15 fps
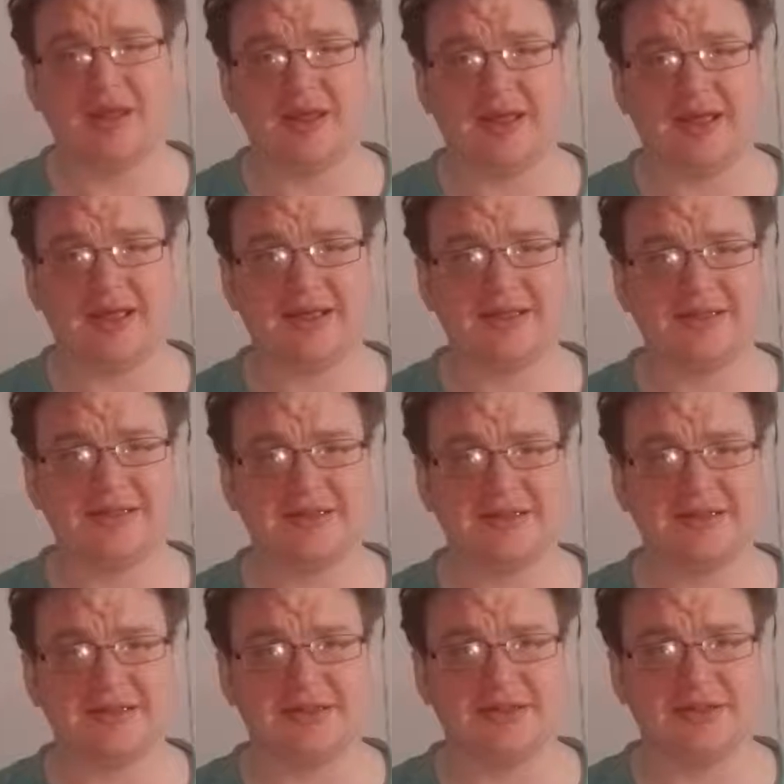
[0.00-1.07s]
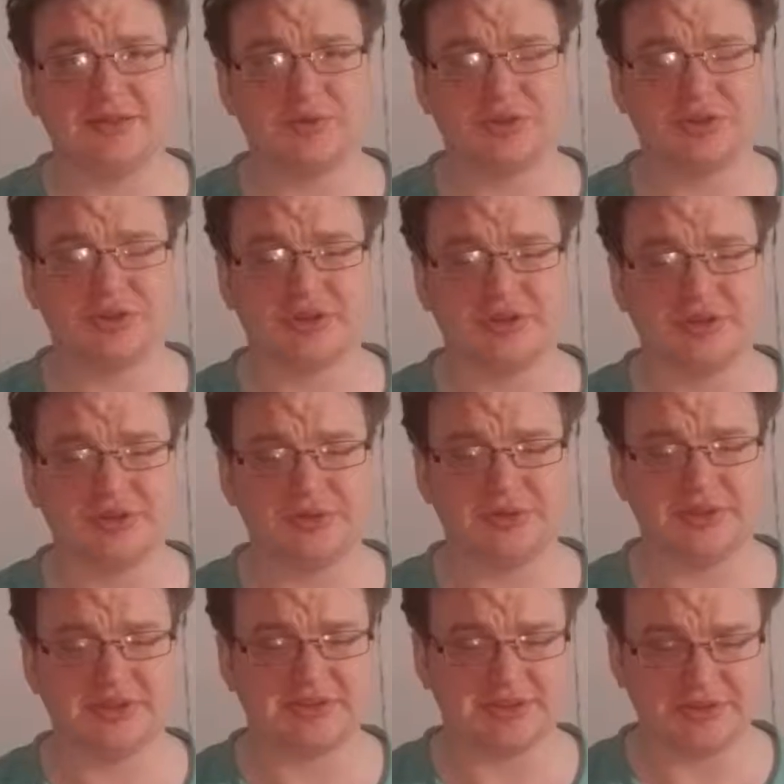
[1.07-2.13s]
And what you can do
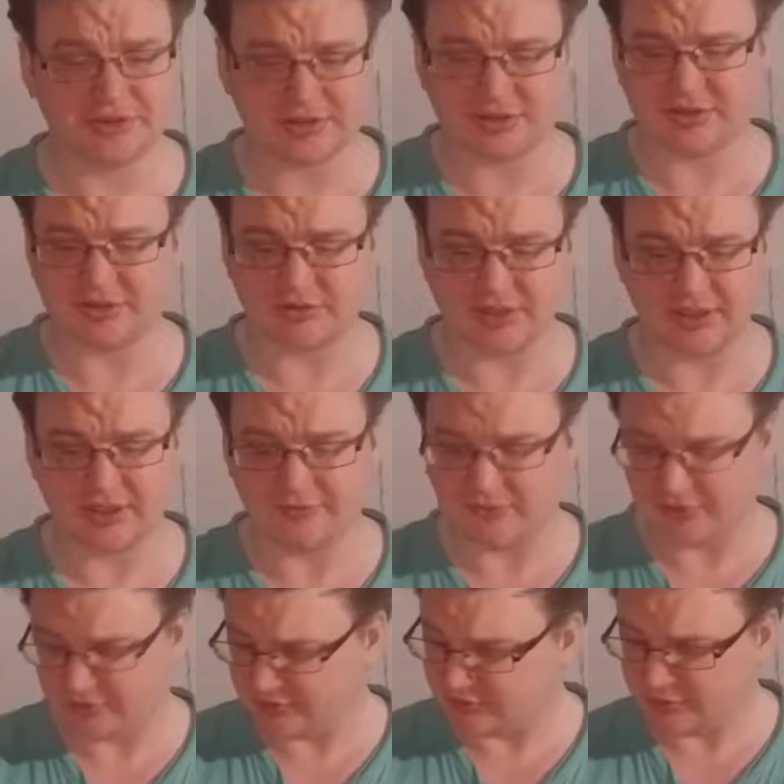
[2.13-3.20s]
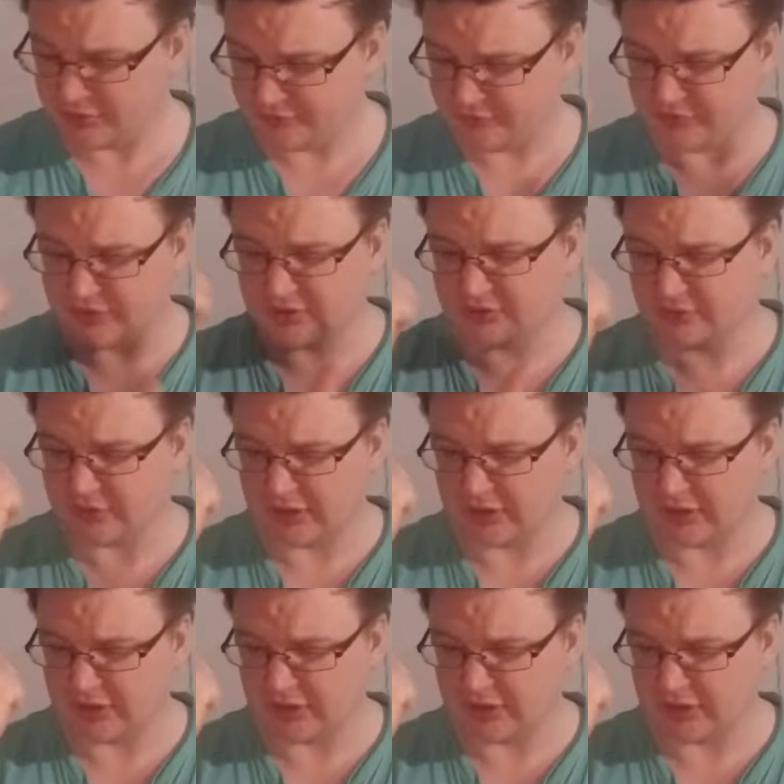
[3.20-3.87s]
is you can strike various surfaces,